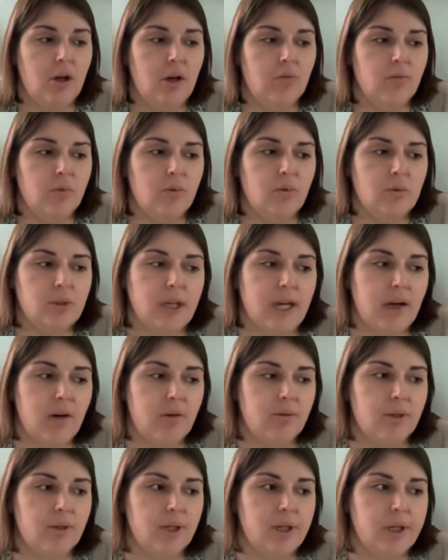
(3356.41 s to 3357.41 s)
rolled
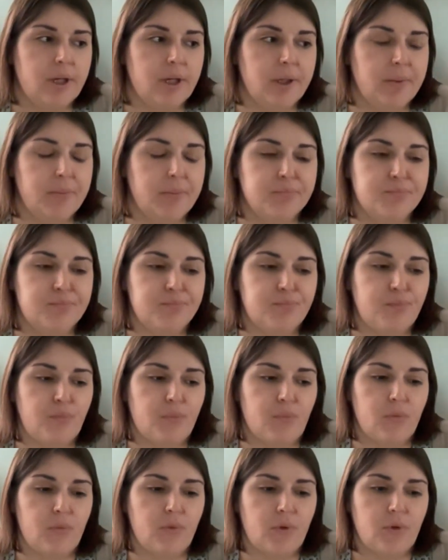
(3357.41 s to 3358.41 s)
out.
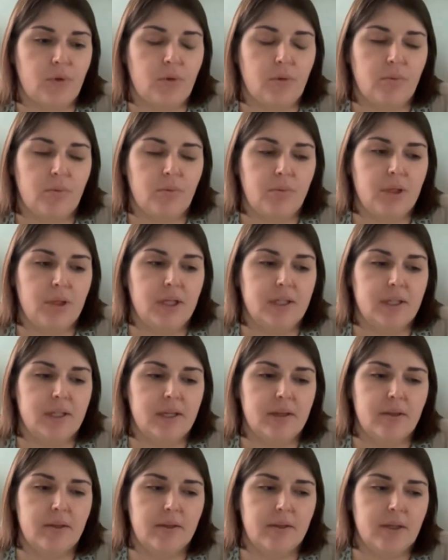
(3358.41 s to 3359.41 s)
But
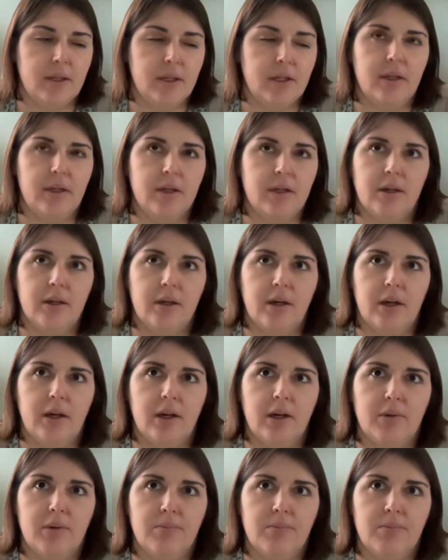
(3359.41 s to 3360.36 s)
I think